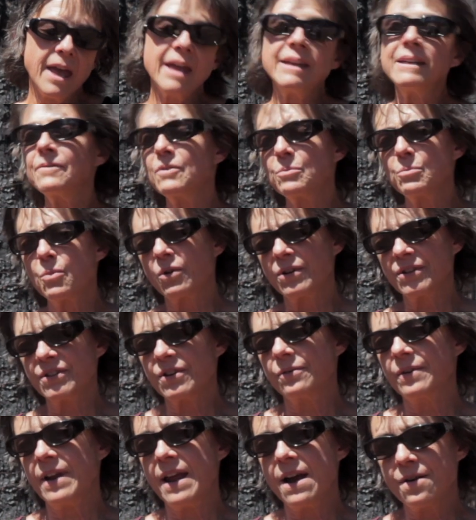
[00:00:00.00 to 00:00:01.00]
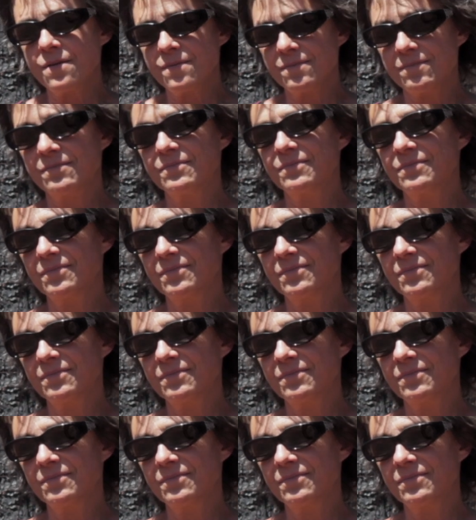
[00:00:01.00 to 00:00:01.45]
and even more so now.